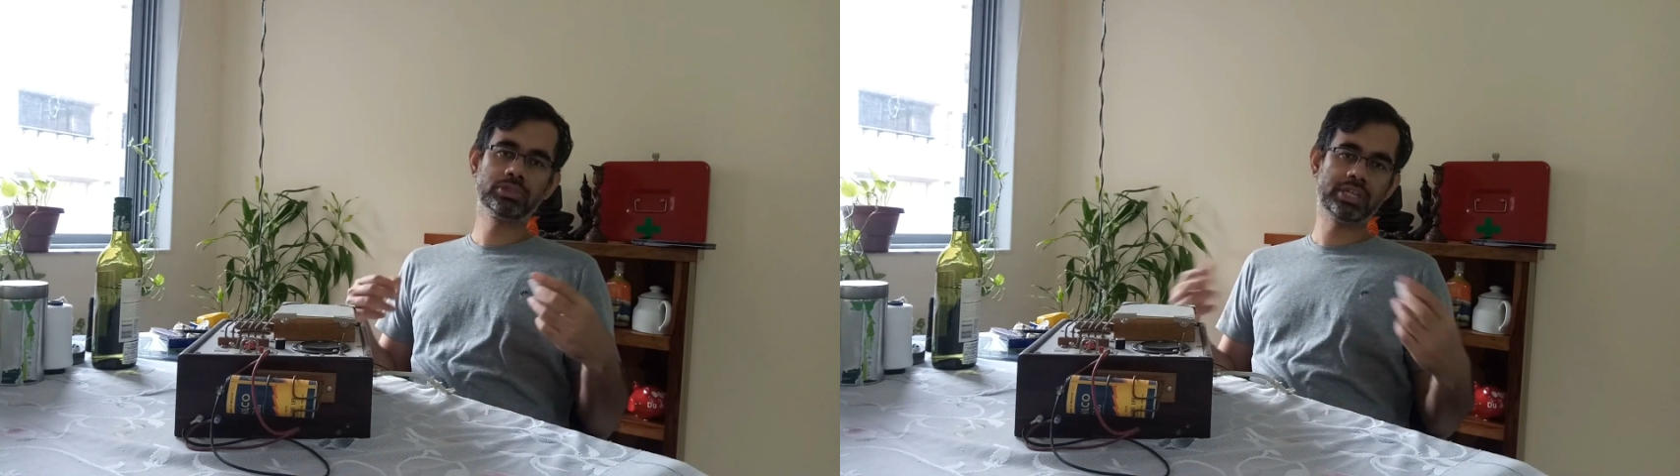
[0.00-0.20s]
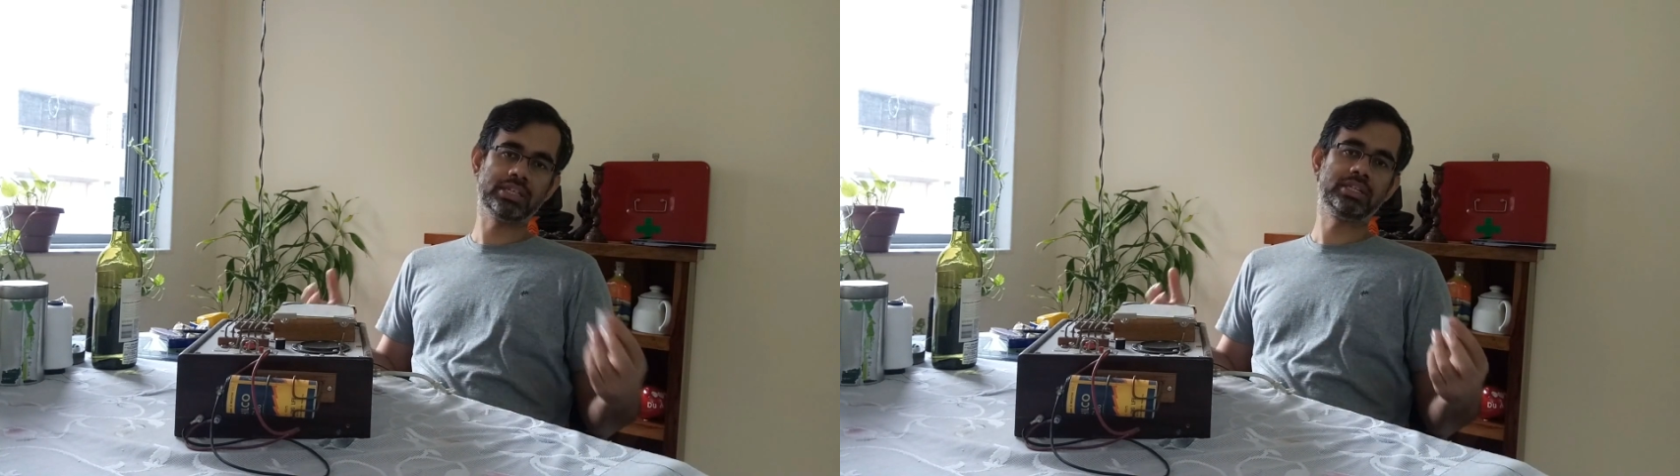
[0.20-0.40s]

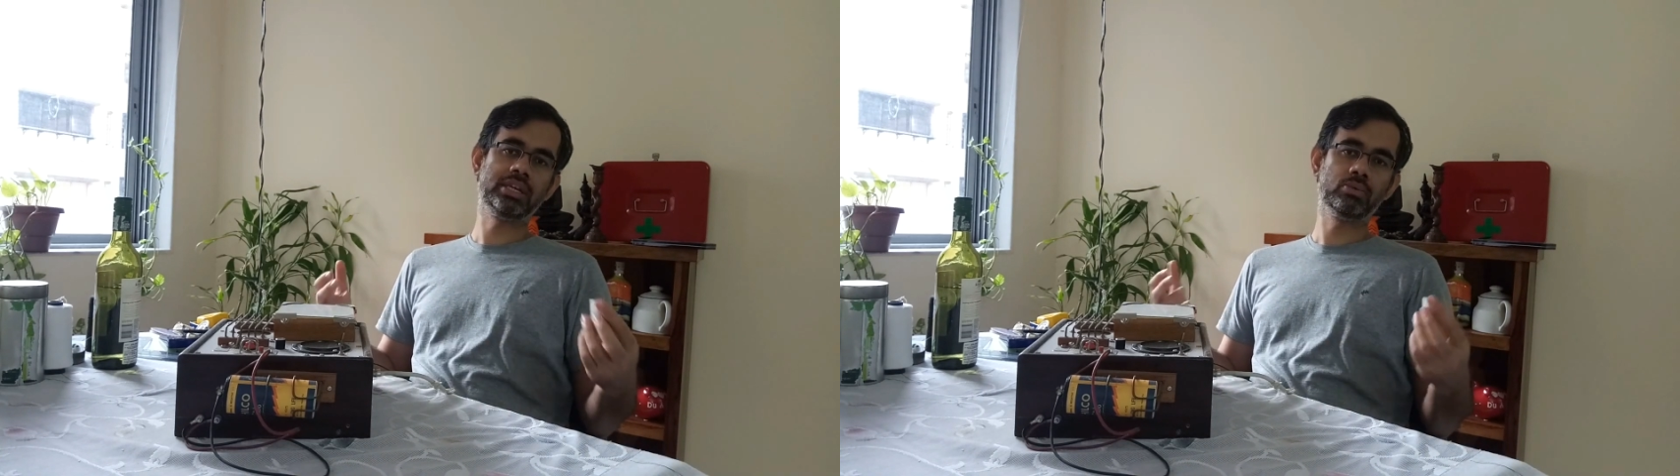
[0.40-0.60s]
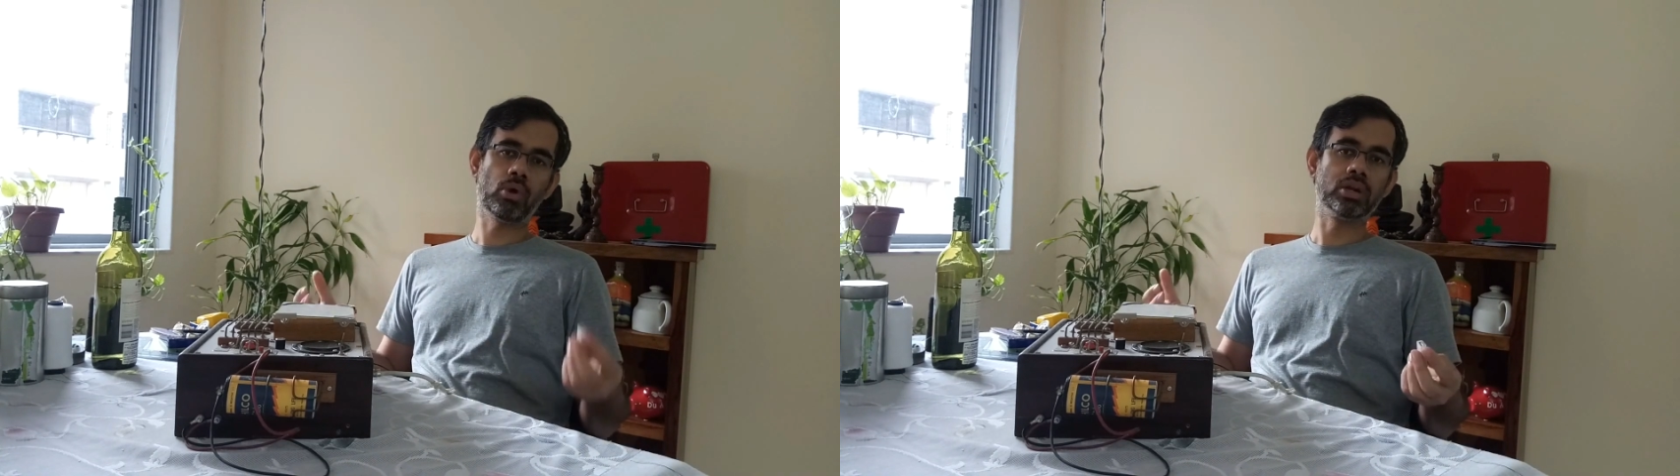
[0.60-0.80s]

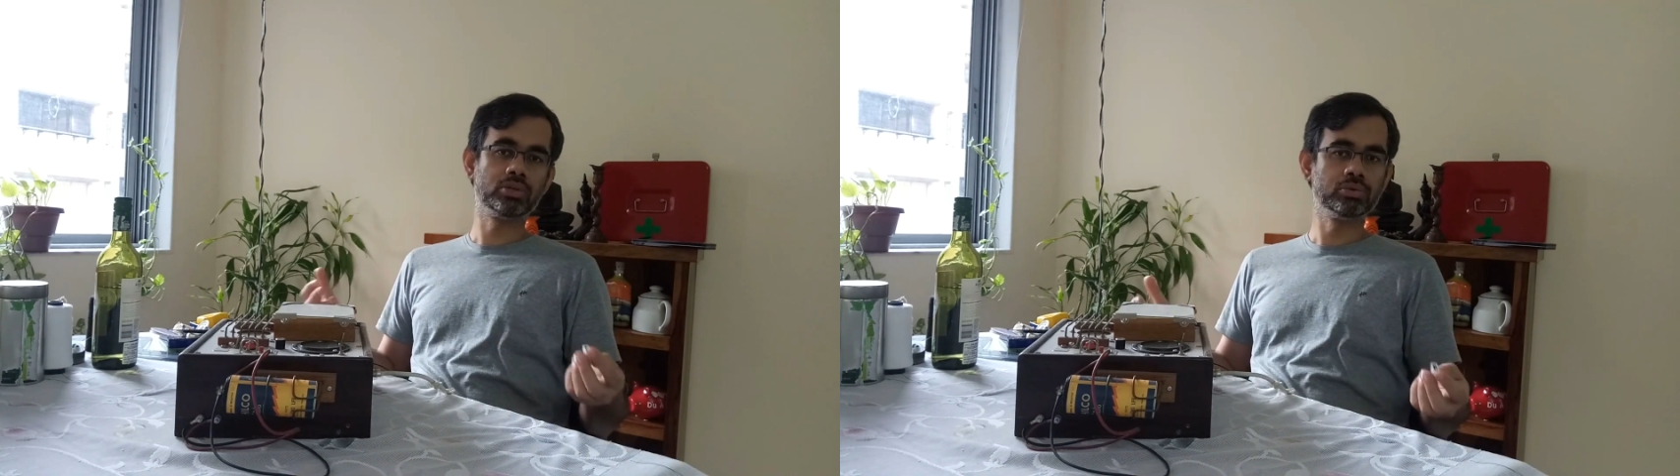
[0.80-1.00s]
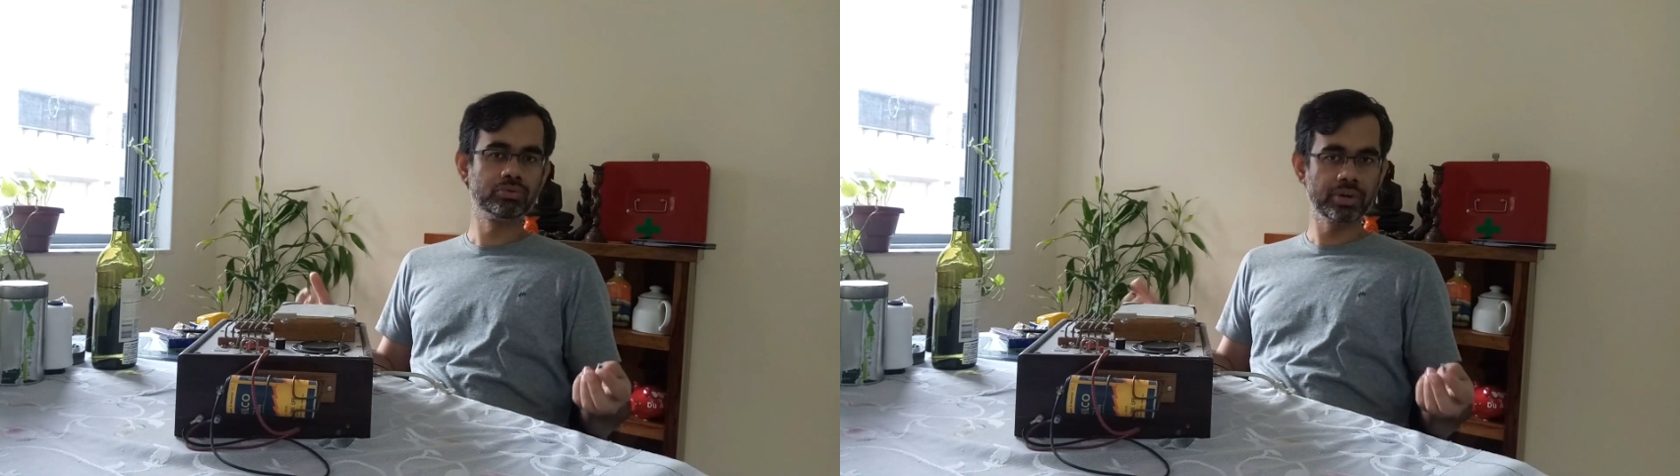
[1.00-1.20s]
testing
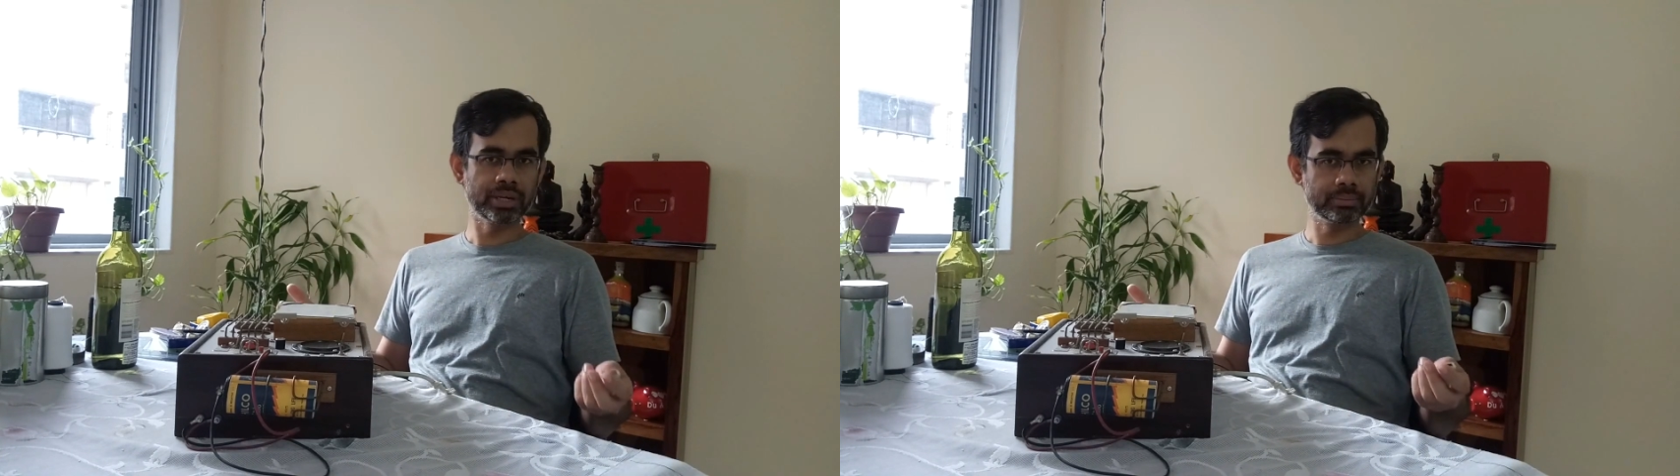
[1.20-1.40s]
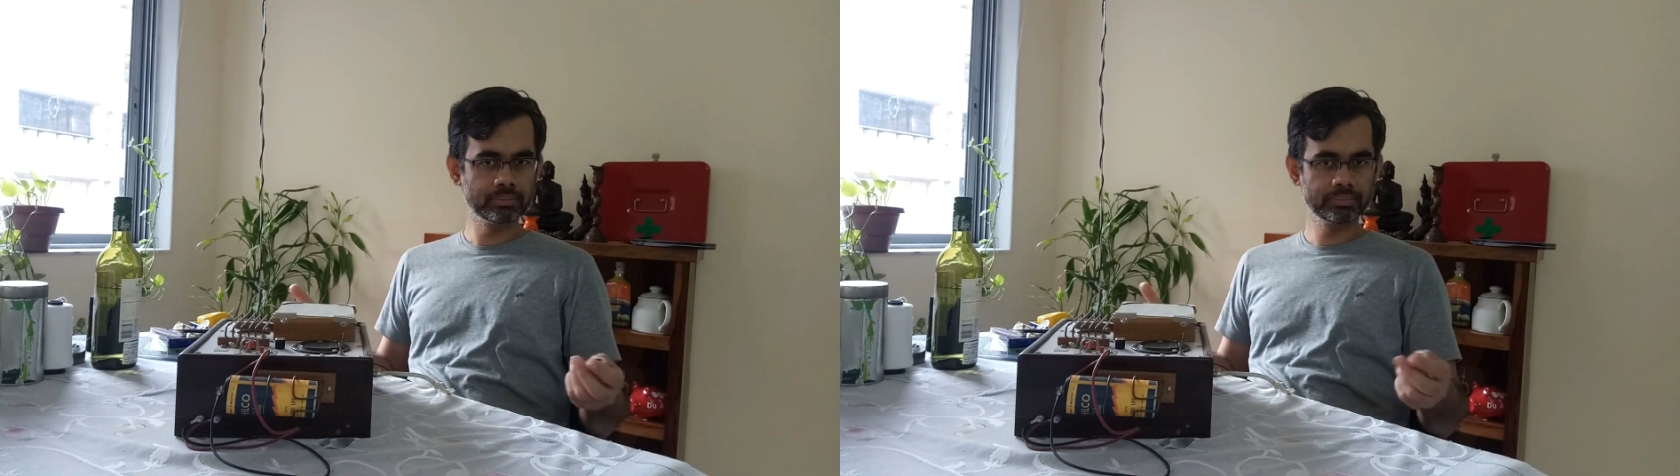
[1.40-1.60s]
1, 2,
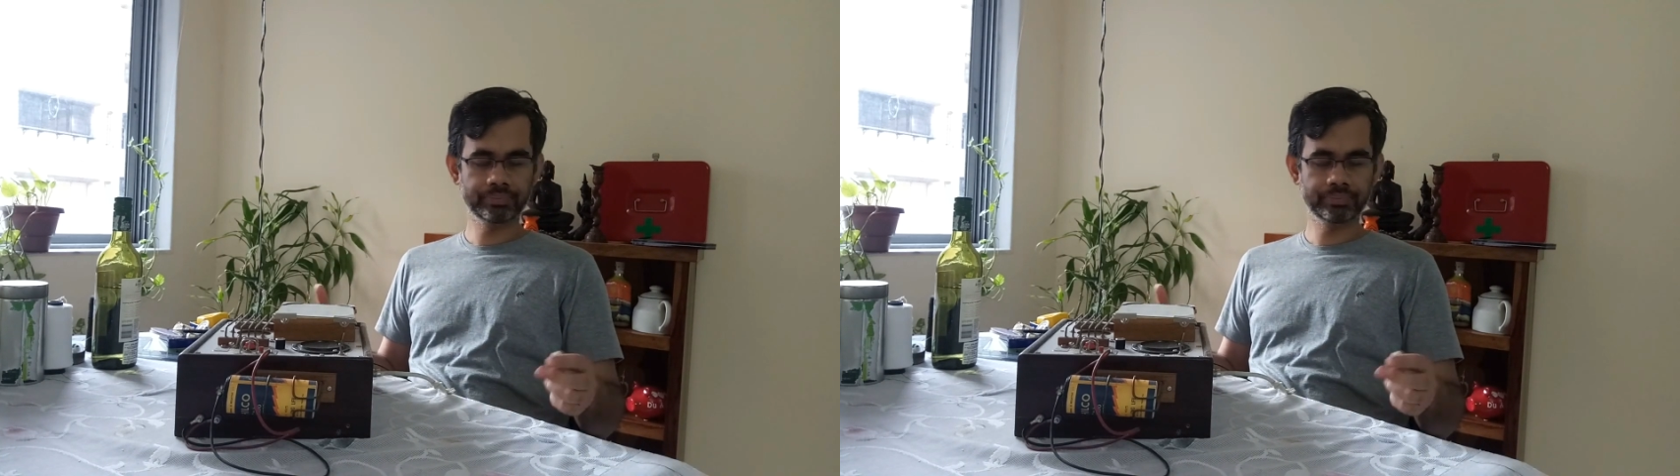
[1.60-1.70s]
3,